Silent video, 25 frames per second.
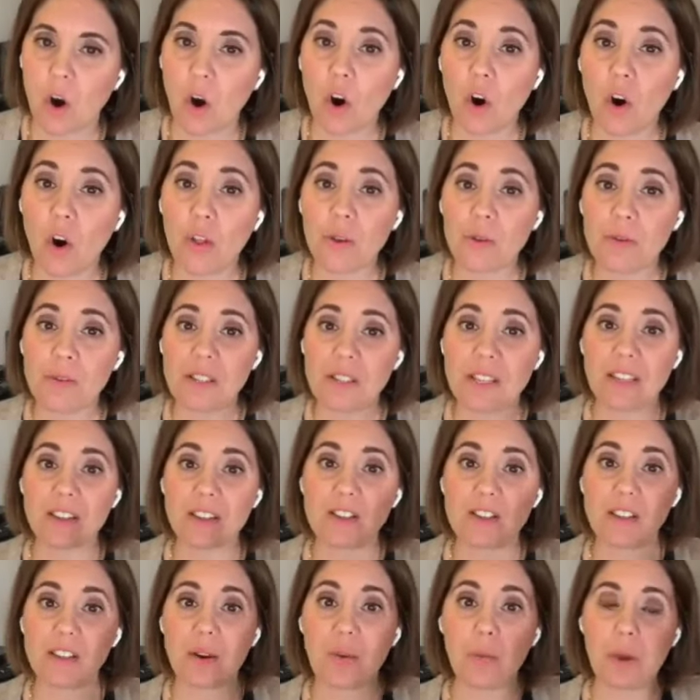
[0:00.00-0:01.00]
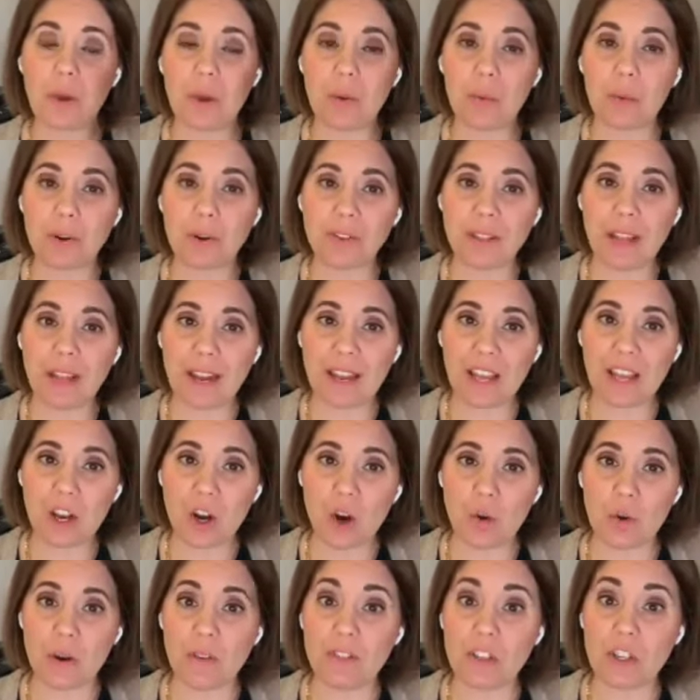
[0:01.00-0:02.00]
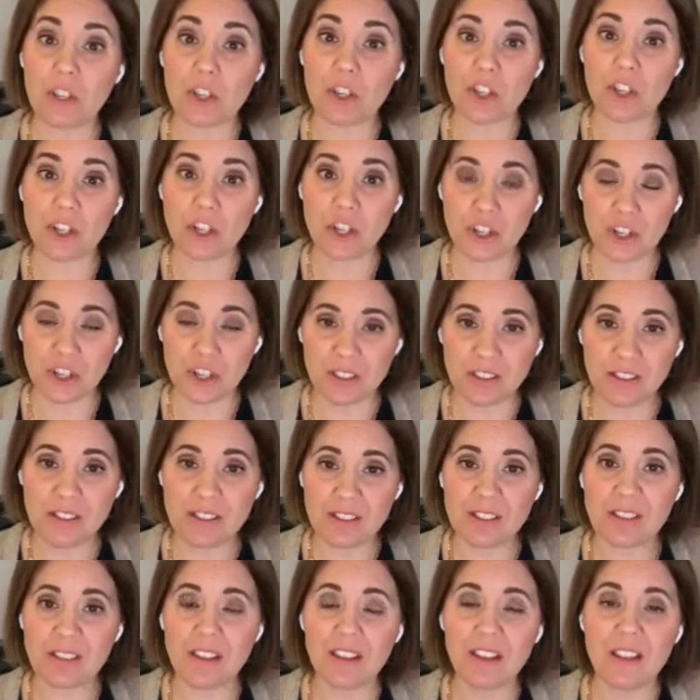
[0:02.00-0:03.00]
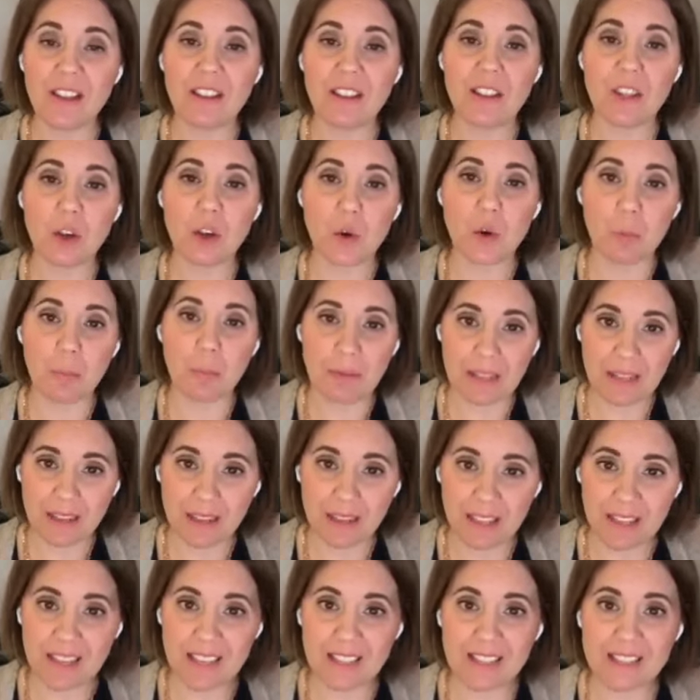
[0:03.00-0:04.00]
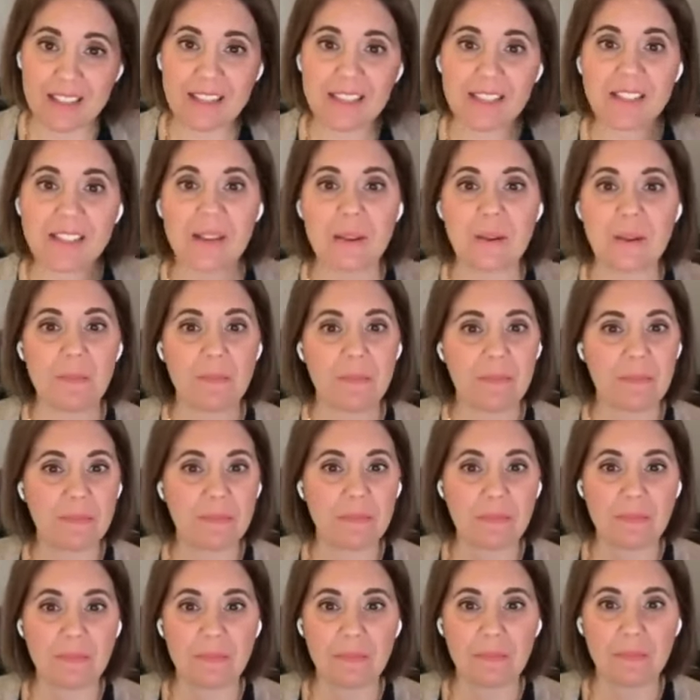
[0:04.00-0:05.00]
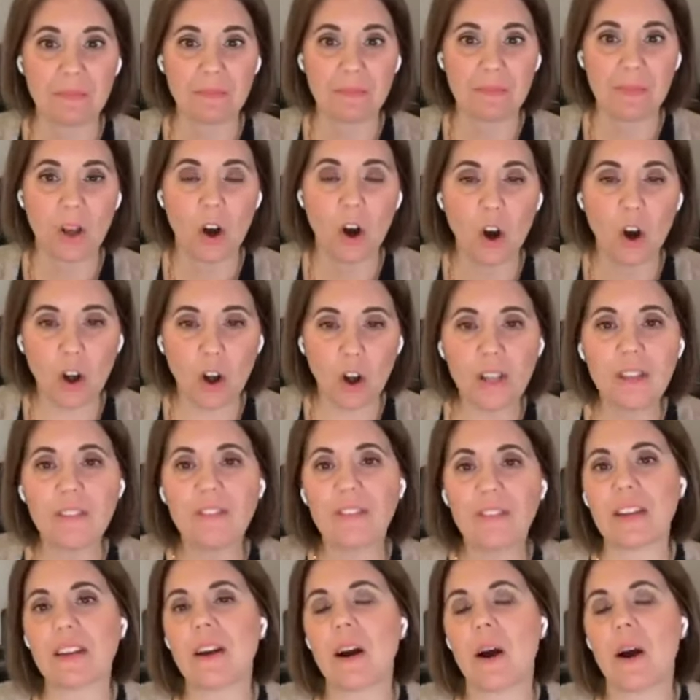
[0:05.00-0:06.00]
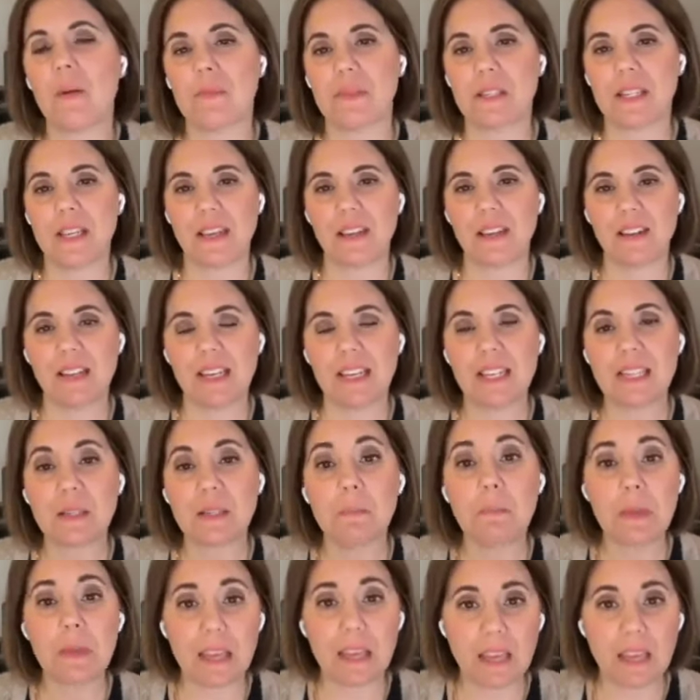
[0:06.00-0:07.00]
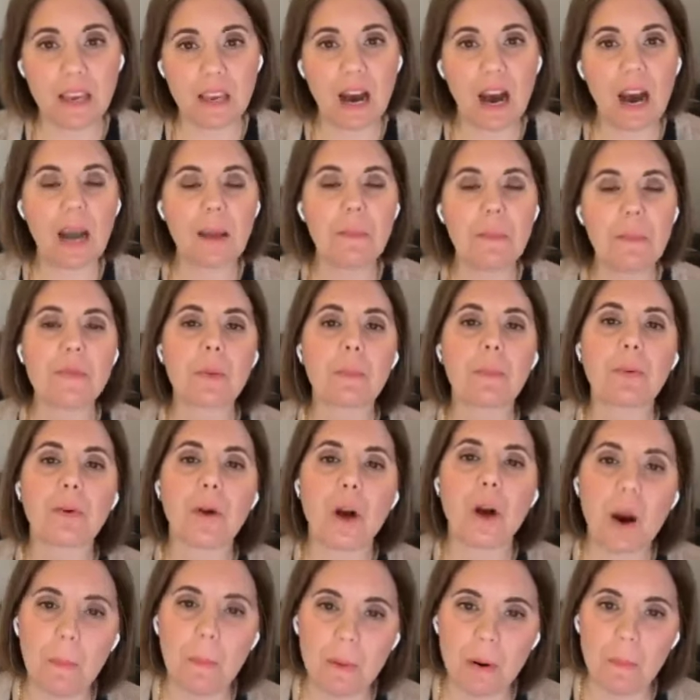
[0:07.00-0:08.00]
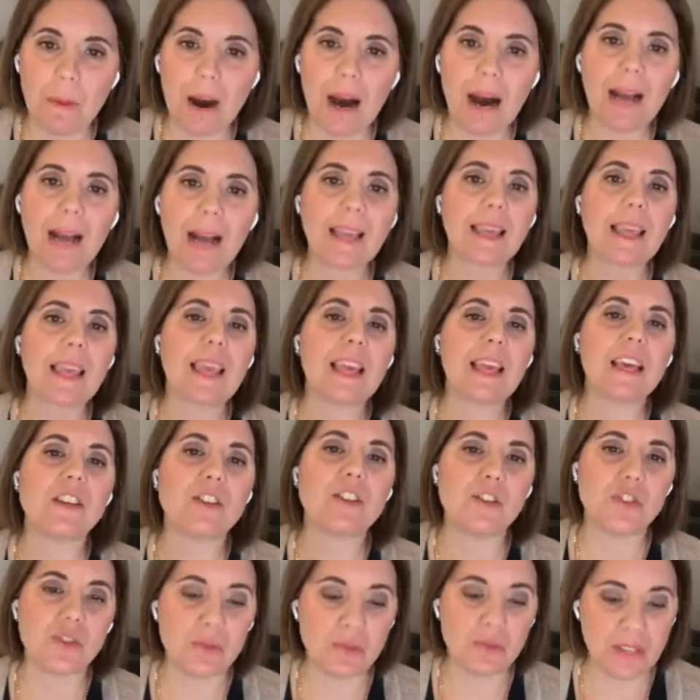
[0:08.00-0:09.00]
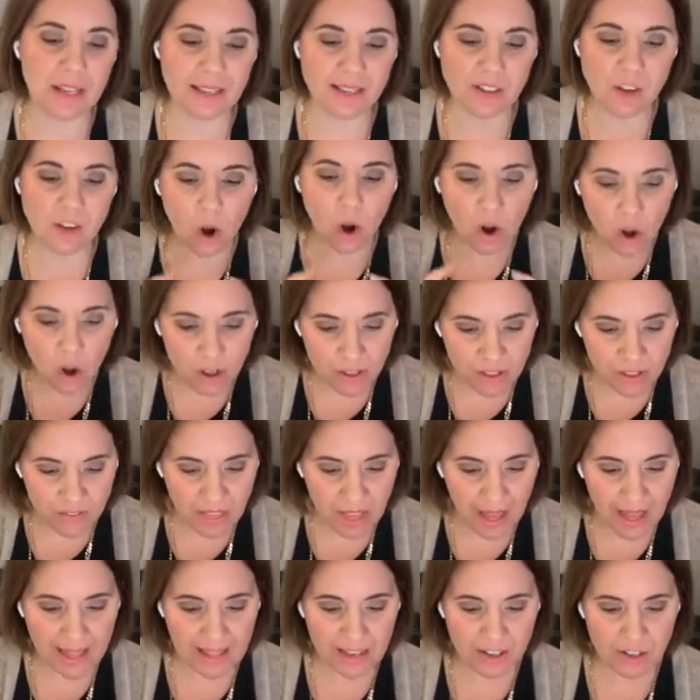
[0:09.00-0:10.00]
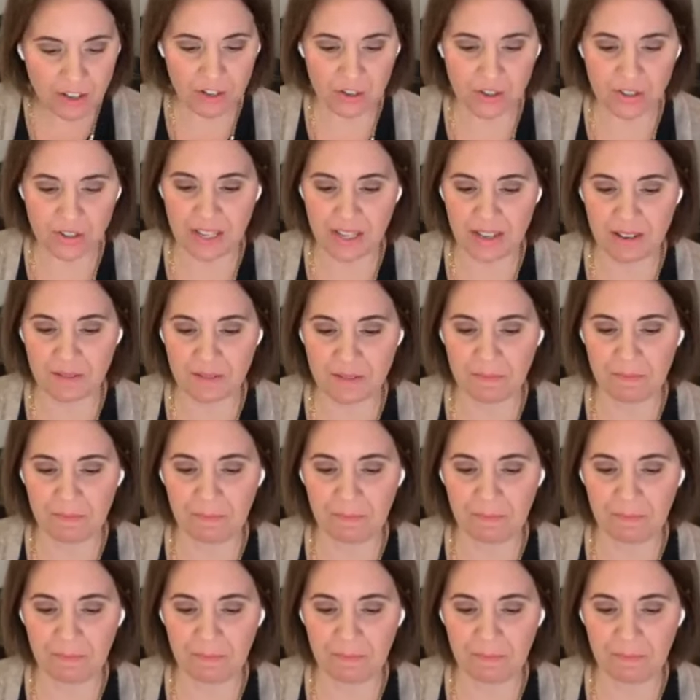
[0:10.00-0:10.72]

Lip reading: All those things that we were letting go of, the shoulds, the obedience, All of it comes in. It's me. I'm the problem. I can't do this. All of that enters in.